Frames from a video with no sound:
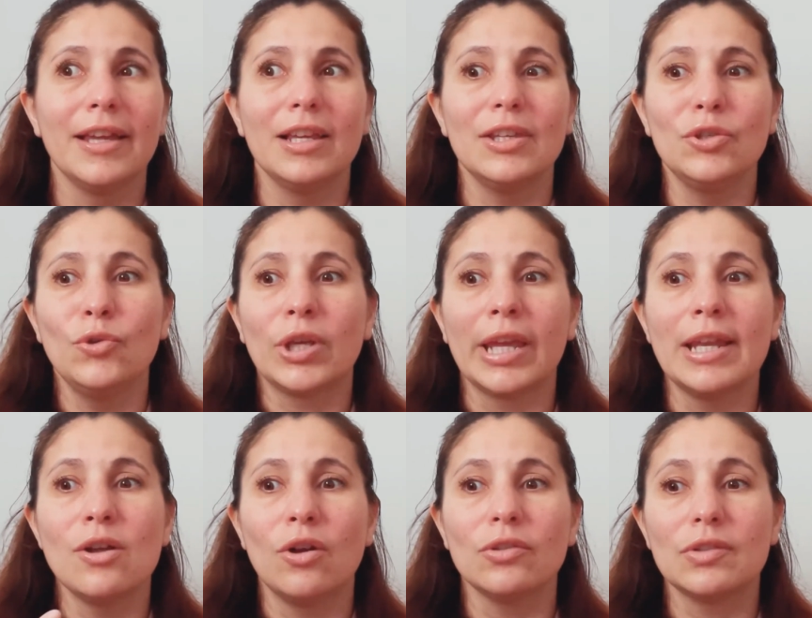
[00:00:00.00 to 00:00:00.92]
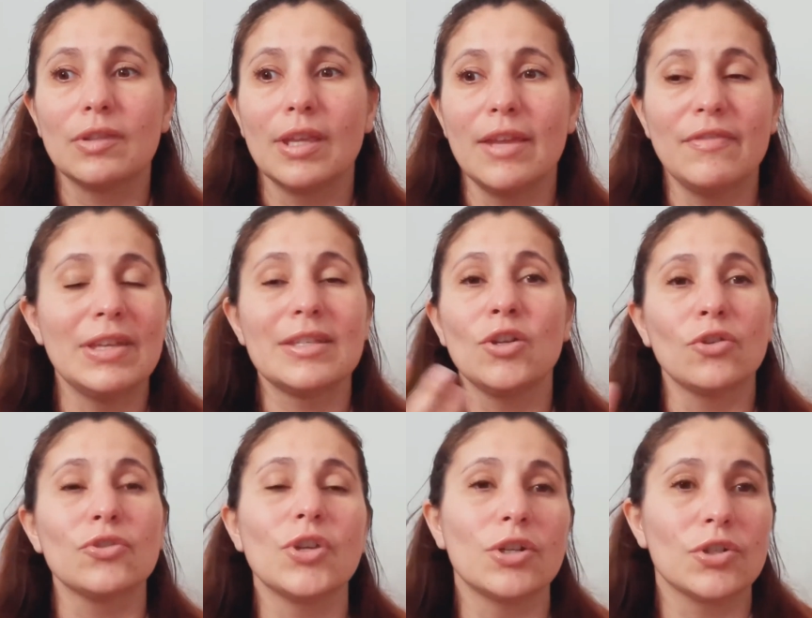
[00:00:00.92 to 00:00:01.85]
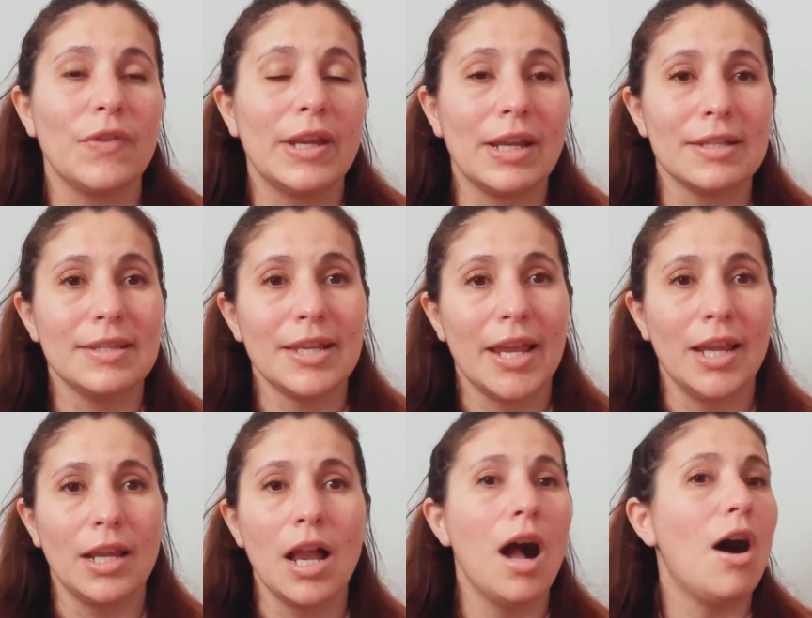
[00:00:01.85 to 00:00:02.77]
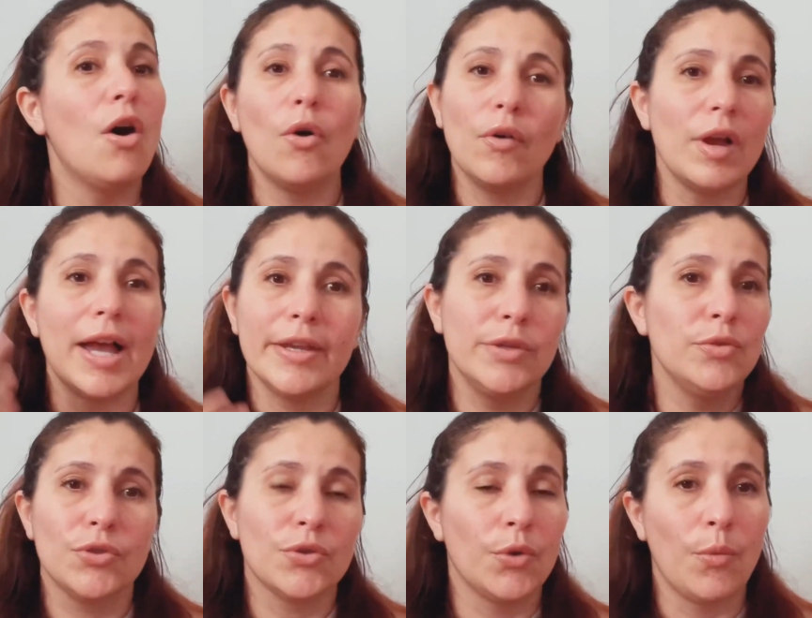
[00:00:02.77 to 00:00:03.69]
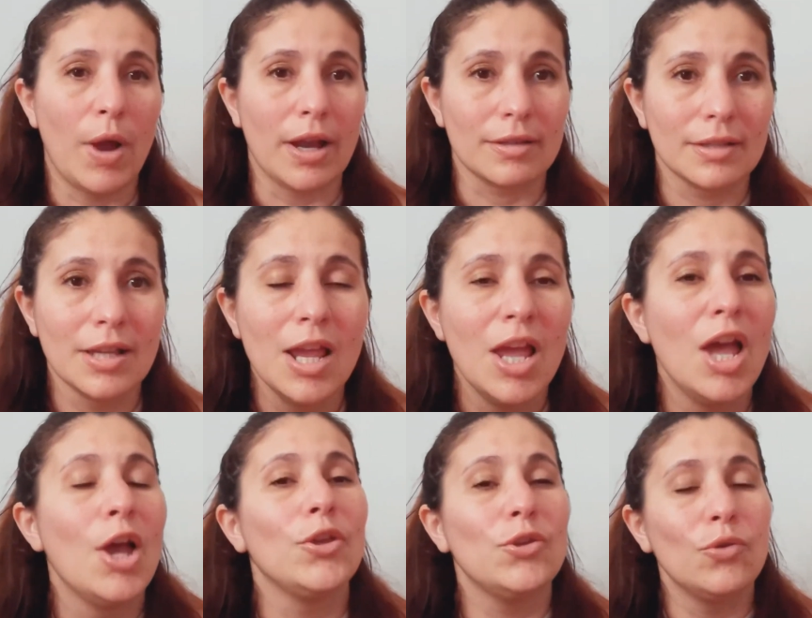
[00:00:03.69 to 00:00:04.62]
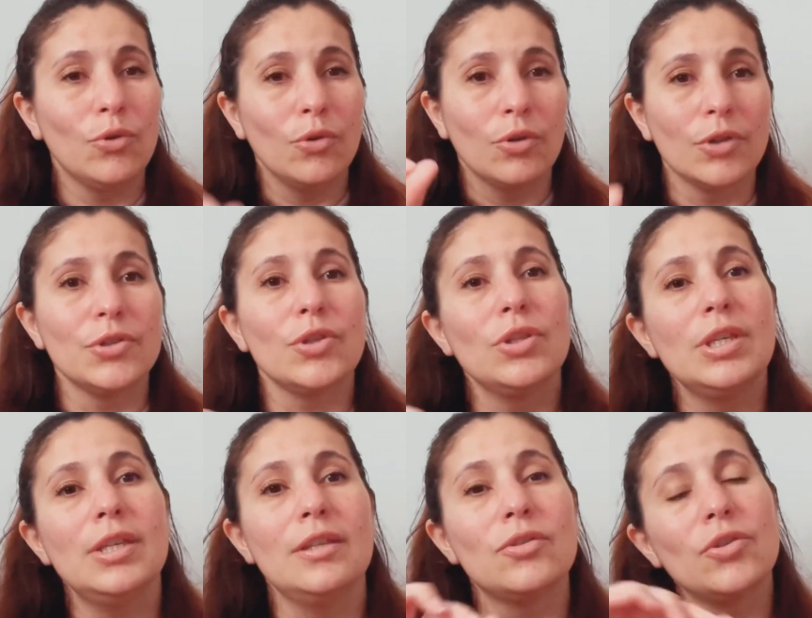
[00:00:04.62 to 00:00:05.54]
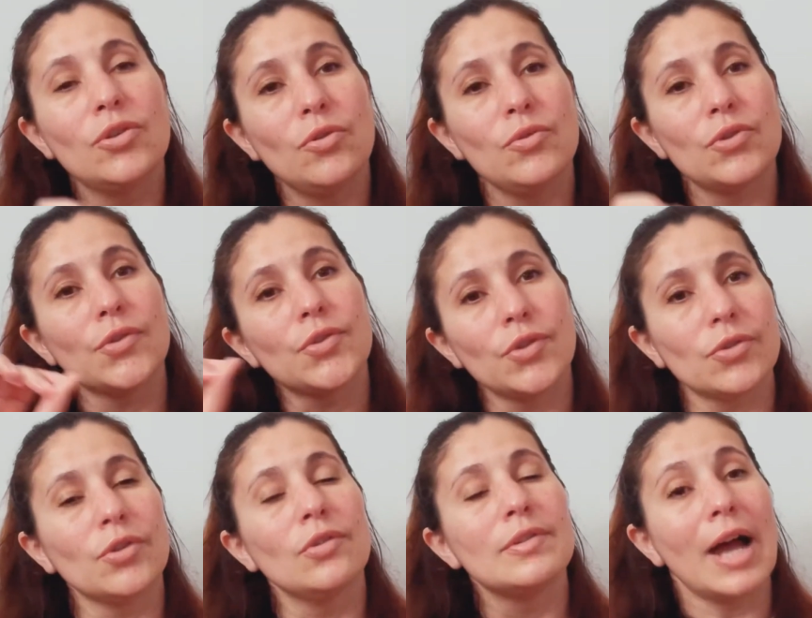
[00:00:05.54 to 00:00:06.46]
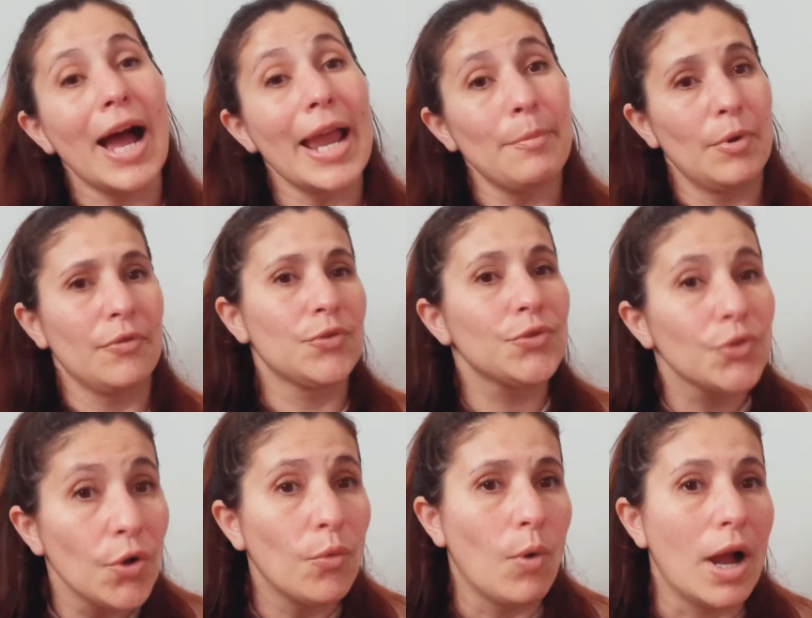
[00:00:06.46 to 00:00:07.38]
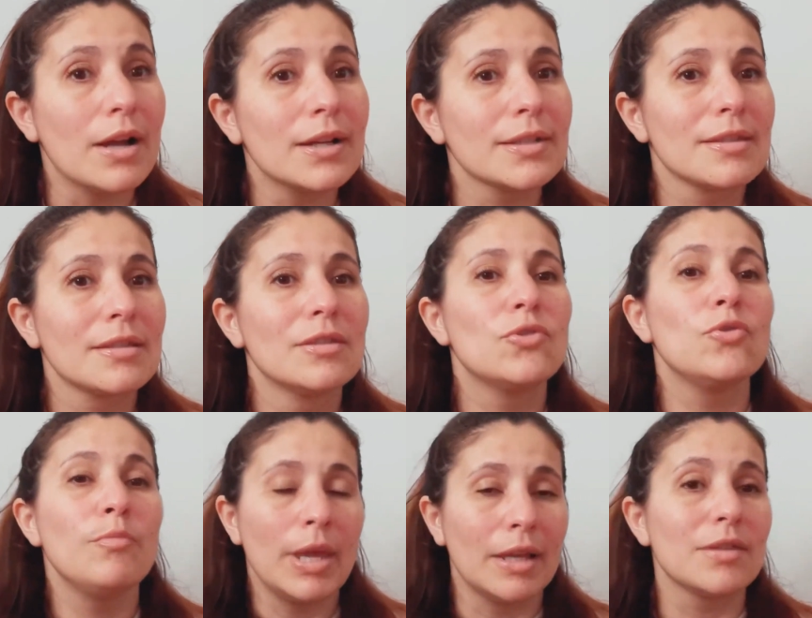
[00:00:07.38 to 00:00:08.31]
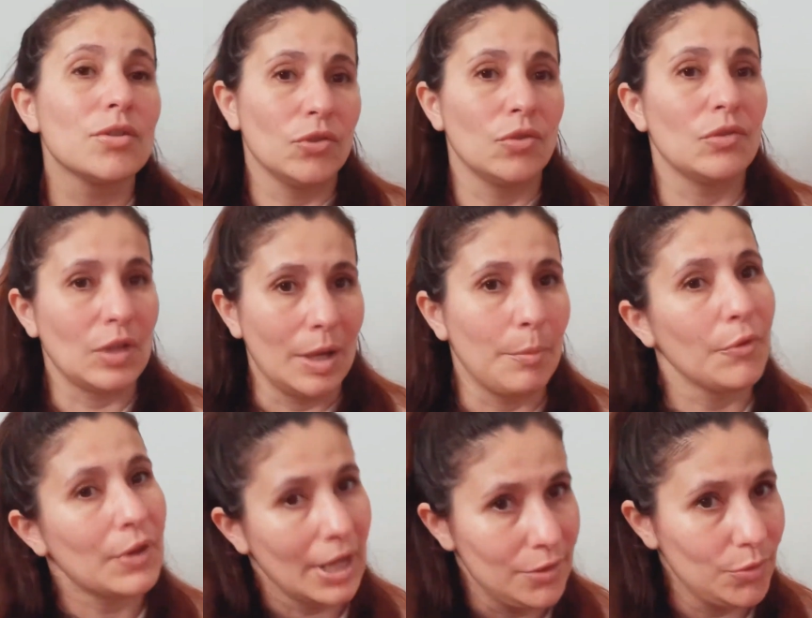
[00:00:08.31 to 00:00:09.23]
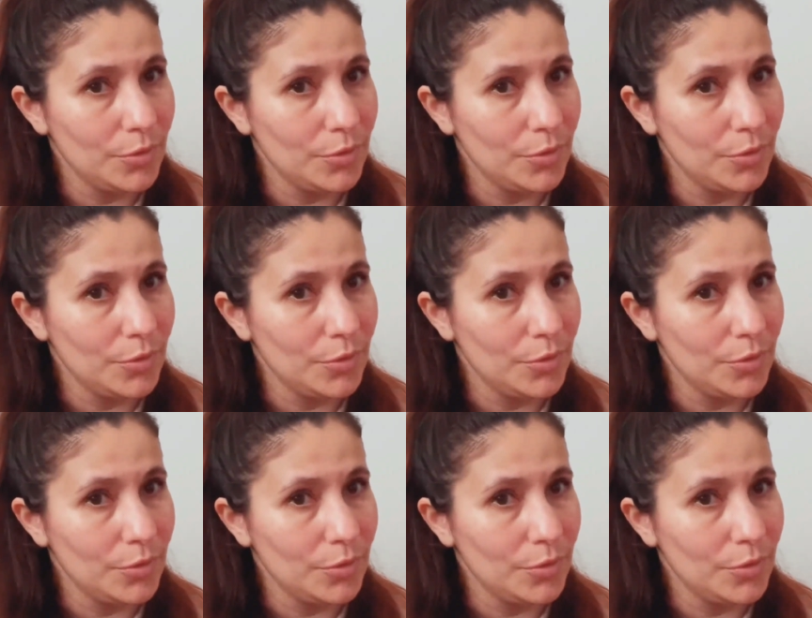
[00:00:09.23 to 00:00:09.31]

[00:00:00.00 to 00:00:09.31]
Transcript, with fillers: you cannot, there's not such thing as saying, oh, I use soy wax. You're going to need to use a certain type of soy wax to make certain type of candles.